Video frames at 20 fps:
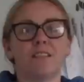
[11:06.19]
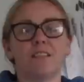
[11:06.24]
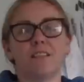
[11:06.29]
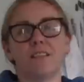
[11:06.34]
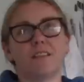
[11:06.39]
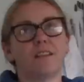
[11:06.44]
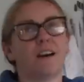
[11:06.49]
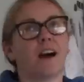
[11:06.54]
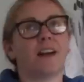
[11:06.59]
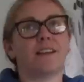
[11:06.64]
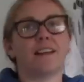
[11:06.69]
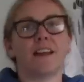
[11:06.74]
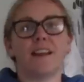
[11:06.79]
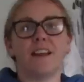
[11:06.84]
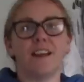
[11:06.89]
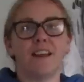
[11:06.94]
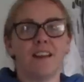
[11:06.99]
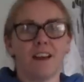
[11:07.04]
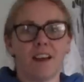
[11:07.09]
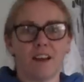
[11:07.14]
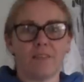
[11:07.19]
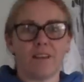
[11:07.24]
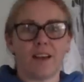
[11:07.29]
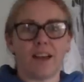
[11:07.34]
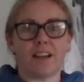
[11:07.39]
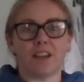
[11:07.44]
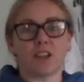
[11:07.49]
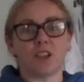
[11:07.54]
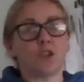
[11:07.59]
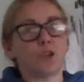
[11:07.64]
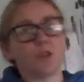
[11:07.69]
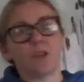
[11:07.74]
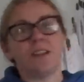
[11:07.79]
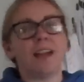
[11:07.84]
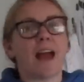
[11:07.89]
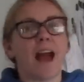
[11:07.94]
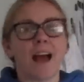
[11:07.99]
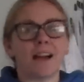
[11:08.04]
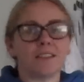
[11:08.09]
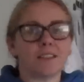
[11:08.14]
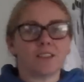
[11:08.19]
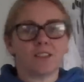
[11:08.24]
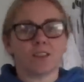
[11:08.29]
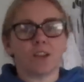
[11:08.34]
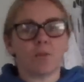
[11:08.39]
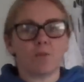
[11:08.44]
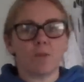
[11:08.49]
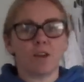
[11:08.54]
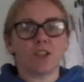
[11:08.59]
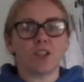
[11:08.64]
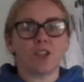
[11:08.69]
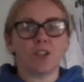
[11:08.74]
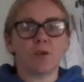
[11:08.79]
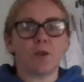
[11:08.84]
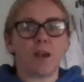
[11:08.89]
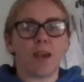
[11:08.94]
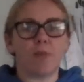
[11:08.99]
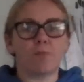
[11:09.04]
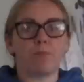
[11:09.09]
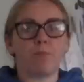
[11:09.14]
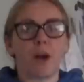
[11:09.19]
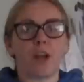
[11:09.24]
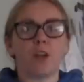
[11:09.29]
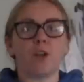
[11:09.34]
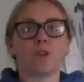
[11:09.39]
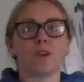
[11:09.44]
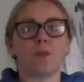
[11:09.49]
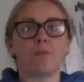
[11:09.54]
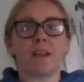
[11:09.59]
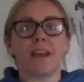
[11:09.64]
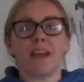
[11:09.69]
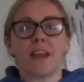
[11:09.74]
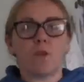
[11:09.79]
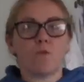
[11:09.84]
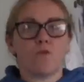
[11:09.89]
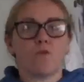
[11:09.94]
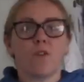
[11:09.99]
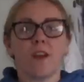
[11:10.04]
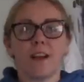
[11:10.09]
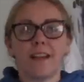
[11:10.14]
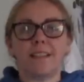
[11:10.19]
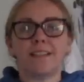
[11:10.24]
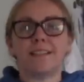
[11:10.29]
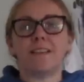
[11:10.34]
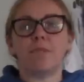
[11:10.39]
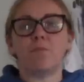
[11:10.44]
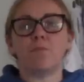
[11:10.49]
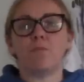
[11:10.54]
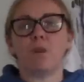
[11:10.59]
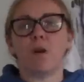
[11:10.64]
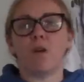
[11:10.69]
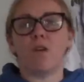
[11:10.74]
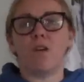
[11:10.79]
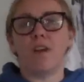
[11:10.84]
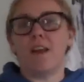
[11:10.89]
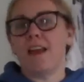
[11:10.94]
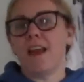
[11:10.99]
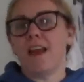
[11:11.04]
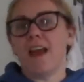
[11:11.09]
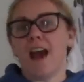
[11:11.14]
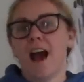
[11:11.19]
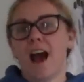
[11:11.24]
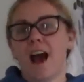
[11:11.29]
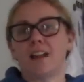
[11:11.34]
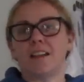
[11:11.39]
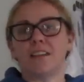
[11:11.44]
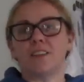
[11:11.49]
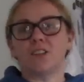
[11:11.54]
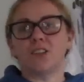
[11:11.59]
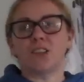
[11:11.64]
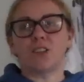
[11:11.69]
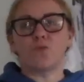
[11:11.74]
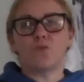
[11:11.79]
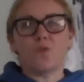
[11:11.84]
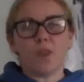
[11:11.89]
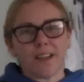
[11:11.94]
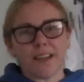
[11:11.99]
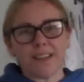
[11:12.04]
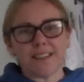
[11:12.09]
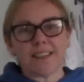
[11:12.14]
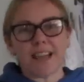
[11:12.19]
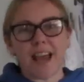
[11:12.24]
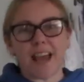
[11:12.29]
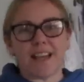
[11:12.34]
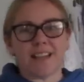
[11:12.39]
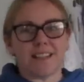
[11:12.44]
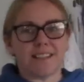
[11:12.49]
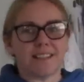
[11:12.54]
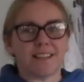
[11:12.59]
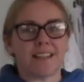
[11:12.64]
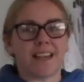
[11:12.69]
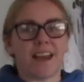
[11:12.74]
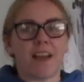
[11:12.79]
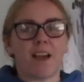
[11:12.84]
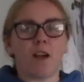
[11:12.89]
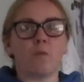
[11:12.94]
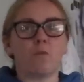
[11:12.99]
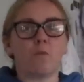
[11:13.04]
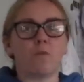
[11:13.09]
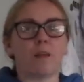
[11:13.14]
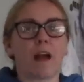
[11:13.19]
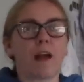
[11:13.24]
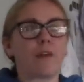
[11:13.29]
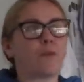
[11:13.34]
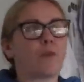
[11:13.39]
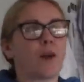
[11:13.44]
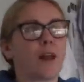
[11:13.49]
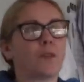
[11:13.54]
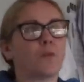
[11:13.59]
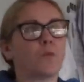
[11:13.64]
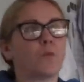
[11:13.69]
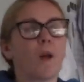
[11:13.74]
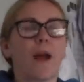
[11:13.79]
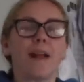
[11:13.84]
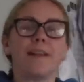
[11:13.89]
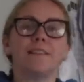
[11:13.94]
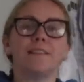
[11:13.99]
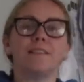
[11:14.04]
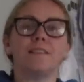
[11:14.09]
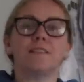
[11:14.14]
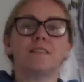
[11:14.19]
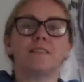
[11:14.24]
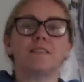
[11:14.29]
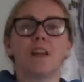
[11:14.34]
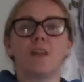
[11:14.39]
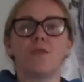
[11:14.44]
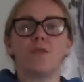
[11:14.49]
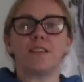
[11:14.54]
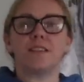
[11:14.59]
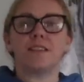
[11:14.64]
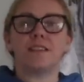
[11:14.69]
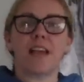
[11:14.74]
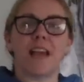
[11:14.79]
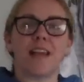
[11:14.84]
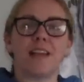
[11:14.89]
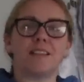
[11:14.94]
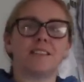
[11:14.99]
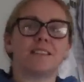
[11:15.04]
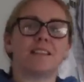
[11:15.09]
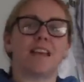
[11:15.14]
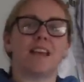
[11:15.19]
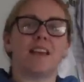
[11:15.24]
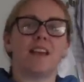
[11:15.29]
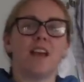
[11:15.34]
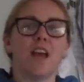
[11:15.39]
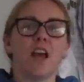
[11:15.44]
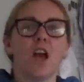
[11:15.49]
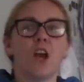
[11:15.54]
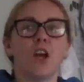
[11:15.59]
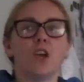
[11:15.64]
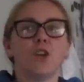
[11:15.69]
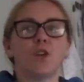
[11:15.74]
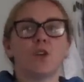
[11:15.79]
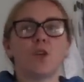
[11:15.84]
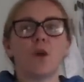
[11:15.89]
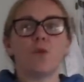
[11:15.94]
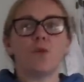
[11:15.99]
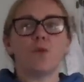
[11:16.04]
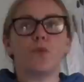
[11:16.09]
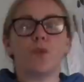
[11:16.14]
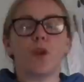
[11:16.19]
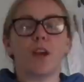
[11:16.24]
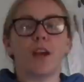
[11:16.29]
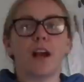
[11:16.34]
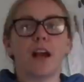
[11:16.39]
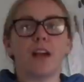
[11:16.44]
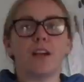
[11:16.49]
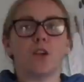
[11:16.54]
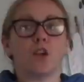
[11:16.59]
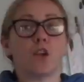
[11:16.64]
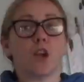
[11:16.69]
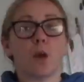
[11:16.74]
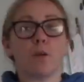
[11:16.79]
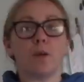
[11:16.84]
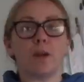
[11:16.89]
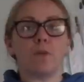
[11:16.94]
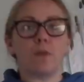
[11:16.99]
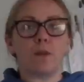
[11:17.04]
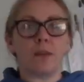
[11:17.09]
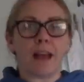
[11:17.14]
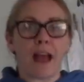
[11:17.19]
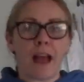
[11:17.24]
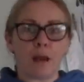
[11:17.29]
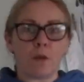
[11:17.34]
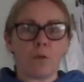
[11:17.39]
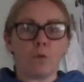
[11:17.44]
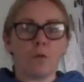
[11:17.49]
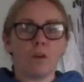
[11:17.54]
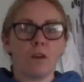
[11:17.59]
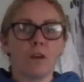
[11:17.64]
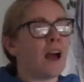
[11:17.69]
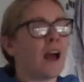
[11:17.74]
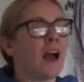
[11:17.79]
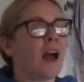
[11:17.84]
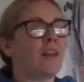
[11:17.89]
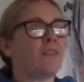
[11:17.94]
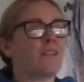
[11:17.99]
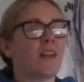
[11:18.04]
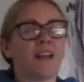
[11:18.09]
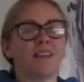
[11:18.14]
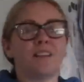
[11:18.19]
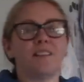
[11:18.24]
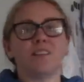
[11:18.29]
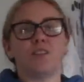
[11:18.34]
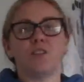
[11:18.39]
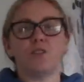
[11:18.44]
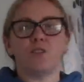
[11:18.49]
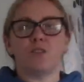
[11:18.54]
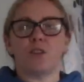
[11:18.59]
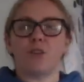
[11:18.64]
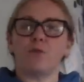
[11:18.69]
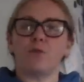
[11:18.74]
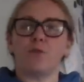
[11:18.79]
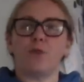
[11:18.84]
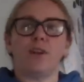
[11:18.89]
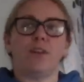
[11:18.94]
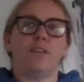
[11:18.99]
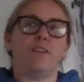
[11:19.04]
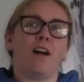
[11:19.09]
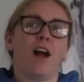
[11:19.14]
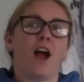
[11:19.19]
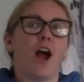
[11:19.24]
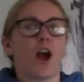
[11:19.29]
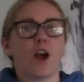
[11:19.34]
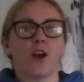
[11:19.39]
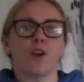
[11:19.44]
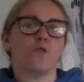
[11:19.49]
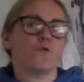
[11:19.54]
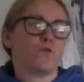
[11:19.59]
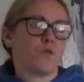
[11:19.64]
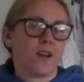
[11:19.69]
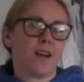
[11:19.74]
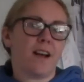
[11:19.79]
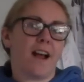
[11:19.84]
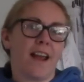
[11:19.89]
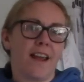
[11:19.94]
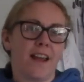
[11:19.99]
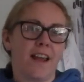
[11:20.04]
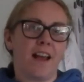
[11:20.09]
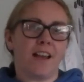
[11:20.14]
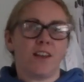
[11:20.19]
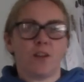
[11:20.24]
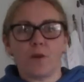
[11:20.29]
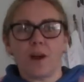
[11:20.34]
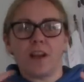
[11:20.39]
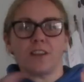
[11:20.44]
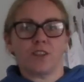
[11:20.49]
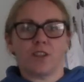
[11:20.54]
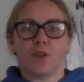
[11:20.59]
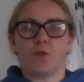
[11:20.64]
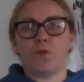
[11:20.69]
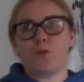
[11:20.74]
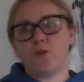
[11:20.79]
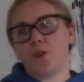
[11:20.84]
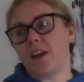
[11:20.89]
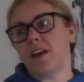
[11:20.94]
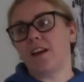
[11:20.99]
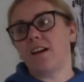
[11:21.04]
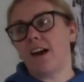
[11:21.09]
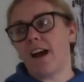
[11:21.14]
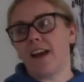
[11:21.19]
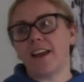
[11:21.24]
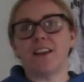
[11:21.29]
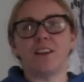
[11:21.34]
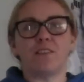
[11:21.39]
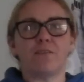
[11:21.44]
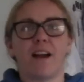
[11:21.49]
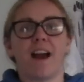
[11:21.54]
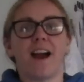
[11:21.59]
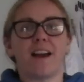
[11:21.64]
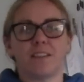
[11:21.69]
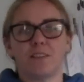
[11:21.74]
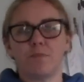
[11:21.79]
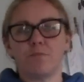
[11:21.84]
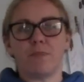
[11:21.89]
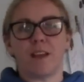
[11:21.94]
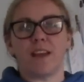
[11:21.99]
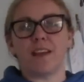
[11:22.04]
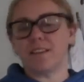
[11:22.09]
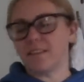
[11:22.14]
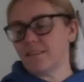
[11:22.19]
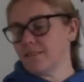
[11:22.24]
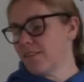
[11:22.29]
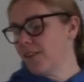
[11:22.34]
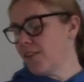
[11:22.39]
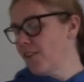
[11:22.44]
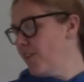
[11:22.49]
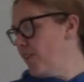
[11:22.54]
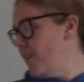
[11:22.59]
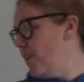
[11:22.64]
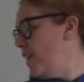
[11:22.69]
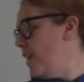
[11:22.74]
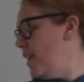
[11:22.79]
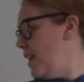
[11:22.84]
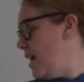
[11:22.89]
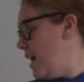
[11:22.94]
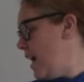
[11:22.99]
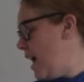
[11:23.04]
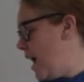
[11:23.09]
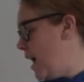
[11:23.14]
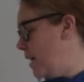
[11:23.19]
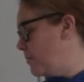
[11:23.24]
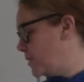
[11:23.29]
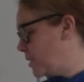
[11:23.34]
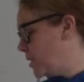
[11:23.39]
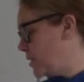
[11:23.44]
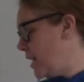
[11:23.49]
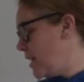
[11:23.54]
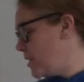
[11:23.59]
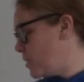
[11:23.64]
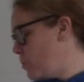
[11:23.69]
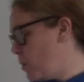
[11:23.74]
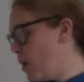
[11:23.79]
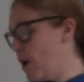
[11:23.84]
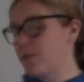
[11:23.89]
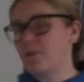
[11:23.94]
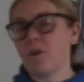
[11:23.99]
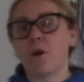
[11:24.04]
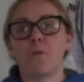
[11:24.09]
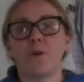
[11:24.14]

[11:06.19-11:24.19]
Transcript: Oh, and I love it because you can add so much to it, but you can make it really simple and it's just really tasty. I find when stuff is tasty, you don't feel like you're going without, and then you don't feel hungry later, you actually feel like you've had a meal. So that's one.